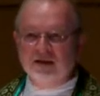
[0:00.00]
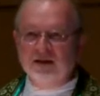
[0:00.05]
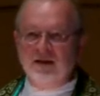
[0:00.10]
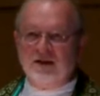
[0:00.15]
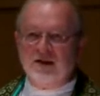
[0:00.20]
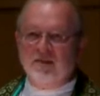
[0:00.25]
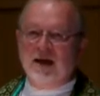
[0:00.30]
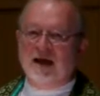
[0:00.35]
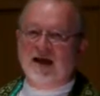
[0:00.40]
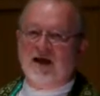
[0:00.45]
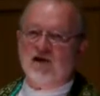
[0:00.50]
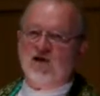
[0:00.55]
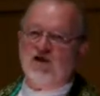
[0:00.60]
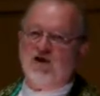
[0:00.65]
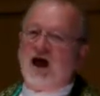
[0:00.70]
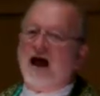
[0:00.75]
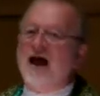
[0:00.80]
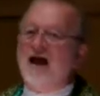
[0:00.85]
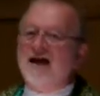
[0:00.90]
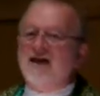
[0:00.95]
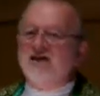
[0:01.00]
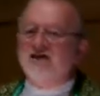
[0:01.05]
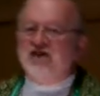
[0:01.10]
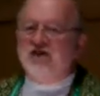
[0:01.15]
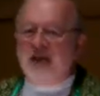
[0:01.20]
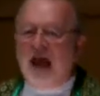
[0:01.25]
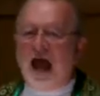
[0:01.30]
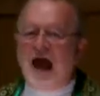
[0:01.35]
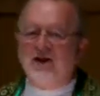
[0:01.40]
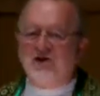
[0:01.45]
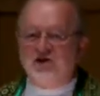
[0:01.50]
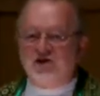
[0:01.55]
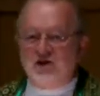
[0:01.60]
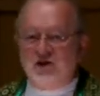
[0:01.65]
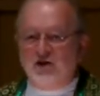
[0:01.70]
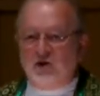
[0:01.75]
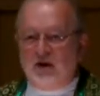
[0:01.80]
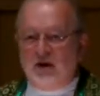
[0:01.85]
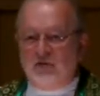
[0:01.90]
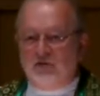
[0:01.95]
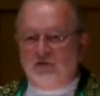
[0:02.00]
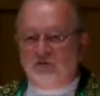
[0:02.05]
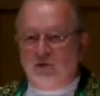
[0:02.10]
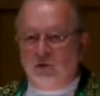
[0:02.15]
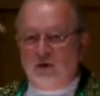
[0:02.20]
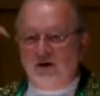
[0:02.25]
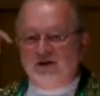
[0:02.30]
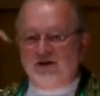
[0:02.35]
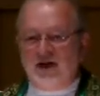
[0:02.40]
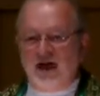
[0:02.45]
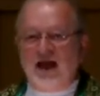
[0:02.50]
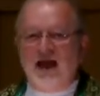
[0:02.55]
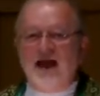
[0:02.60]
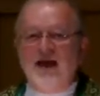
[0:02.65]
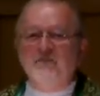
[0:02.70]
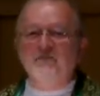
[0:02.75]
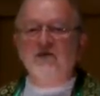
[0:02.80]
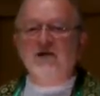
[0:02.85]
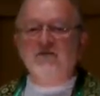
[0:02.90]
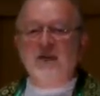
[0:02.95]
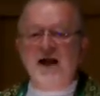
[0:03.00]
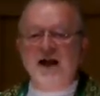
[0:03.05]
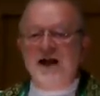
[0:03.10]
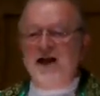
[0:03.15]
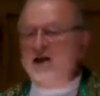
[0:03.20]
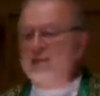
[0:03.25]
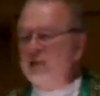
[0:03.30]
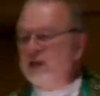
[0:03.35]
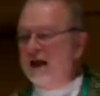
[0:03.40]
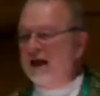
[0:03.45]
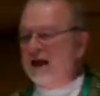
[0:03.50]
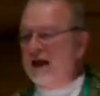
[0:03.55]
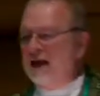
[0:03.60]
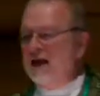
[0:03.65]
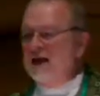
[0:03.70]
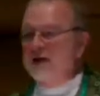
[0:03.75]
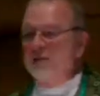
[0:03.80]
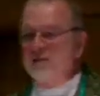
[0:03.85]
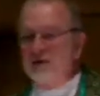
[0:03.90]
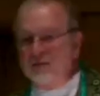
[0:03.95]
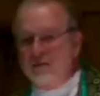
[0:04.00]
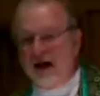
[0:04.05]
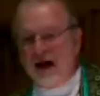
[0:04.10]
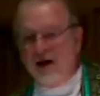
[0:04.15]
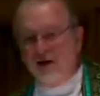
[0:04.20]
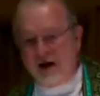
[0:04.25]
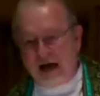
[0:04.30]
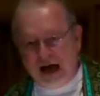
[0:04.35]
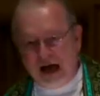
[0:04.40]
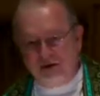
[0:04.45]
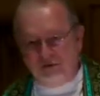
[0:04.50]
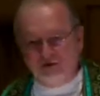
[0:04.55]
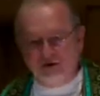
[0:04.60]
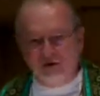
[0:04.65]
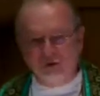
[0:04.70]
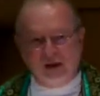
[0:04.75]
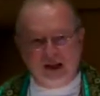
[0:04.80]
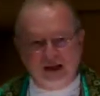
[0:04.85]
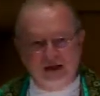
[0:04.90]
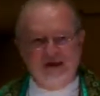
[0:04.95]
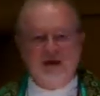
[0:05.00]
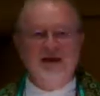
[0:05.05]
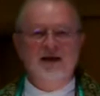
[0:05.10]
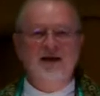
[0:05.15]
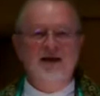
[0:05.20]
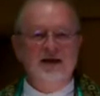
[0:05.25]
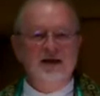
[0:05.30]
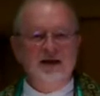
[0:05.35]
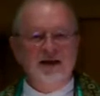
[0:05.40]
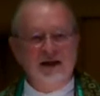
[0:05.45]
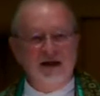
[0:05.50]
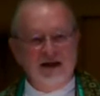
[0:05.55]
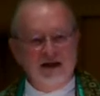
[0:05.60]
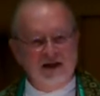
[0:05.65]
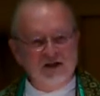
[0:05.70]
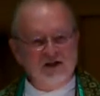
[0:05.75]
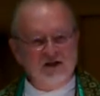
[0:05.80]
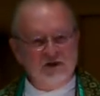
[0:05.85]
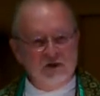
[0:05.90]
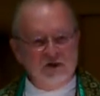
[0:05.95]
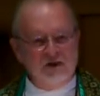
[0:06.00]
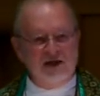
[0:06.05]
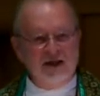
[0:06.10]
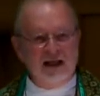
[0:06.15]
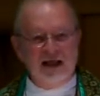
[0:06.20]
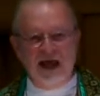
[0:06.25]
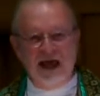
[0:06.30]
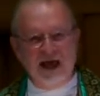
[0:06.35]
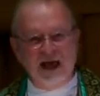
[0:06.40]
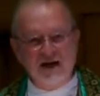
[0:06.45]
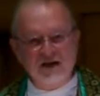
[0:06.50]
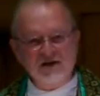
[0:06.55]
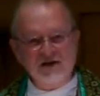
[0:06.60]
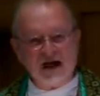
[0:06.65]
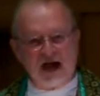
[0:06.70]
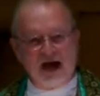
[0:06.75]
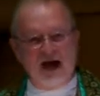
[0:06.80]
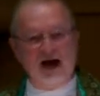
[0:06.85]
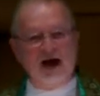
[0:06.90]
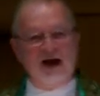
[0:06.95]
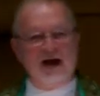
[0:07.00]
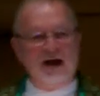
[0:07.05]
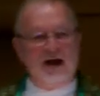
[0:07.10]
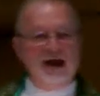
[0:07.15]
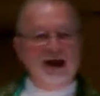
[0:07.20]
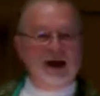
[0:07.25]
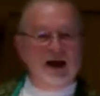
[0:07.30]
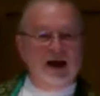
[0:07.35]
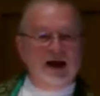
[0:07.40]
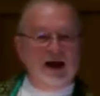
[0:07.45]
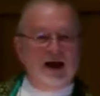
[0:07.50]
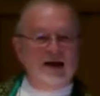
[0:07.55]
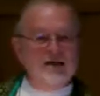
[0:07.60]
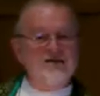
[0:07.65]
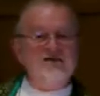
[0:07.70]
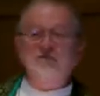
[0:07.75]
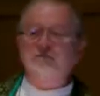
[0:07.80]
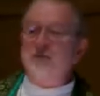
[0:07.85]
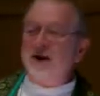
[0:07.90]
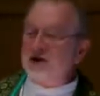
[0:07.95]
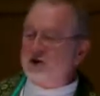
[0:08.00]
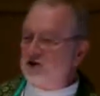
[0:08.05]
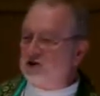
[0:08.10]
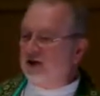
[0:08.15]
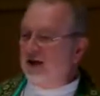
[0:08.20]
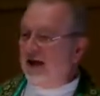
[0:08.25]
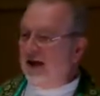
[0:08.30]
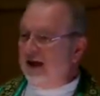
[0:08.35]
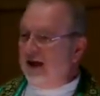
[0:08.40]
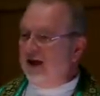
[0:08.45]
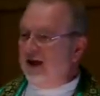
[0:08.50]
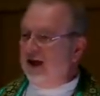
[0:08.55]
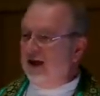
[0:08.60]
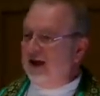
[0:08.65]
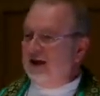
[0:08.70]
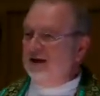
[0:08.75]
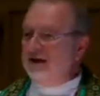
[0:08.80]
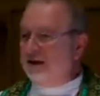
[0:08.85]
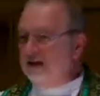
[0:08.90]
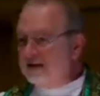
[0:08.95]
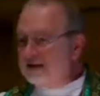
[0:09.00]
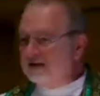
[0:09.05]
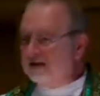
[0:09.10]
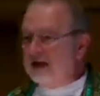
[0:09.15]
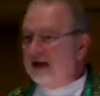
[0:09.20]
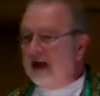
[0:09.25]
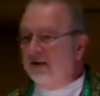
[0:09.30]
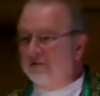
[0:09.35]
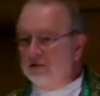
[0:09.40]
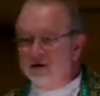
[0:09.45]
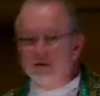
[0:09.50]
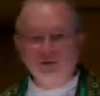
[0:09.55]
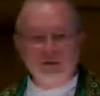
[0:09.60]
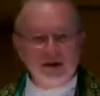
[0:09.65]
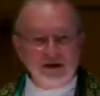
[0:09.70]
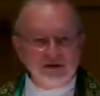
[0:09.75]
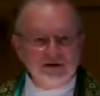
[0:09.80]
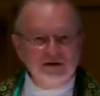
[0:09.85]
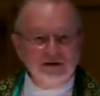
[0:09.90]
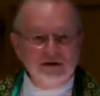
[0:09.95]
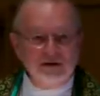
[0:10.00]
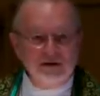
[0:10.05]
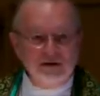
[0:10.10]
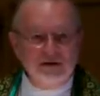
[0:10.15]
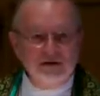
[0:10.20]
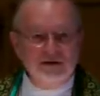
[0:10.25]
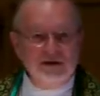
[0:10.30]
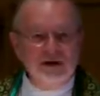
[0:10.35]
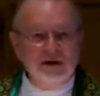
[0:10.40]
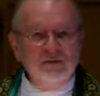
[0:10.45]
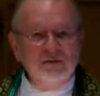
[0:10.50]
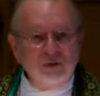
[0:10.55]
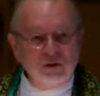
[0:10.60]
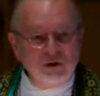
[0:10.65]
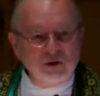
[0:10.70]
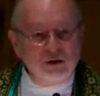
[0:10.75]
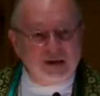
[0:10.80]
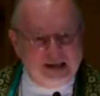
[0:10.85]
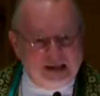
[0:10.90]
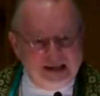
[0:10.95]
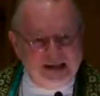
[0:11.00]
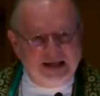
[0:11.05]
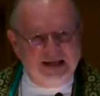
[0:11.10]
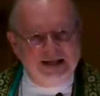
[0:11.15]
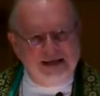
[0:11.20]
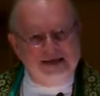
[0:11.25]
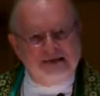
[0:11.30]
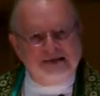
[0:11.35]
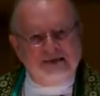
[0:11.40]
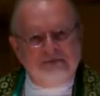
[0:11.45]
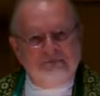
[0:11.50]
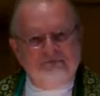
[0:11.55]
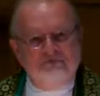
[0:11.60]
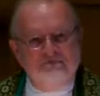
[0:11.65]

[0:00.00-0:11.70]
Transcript: to make a giant statue and force everybody in the kingdom to bow down to it. And he certainly had his eye, especially on his government employees.